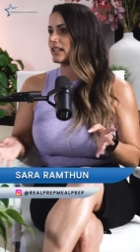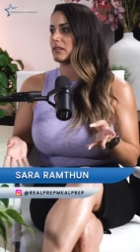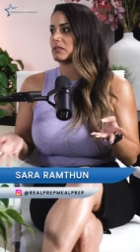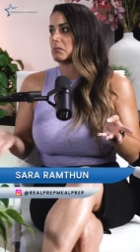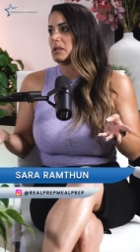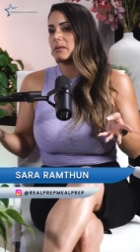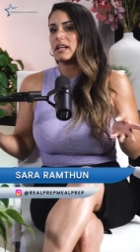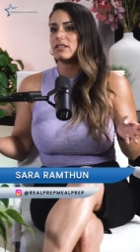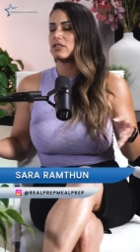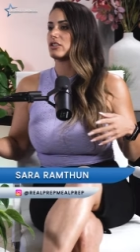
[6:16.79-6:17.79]
And I was like, maybe
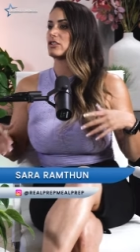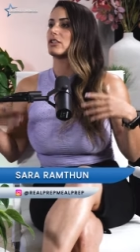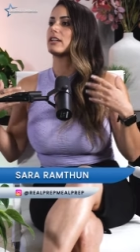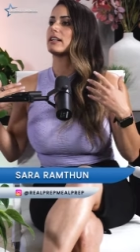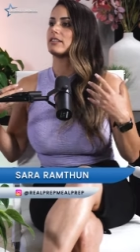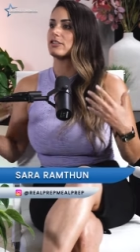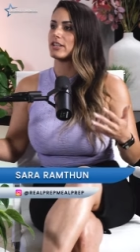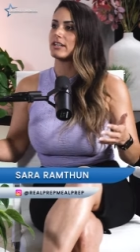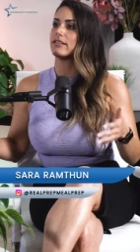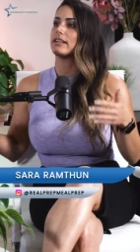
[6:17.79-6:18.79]
I should just start kind of
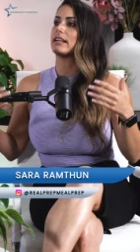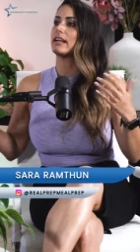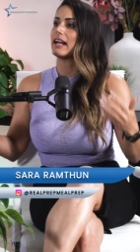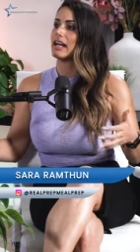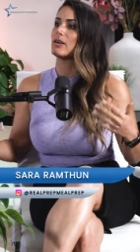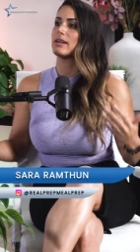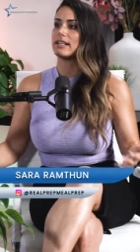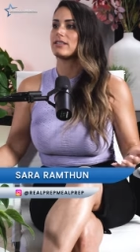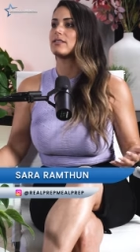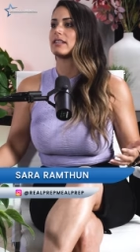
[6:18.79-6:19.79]
sharing how
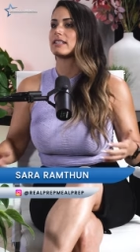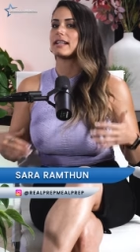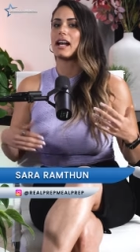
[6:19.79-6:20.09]
I do this,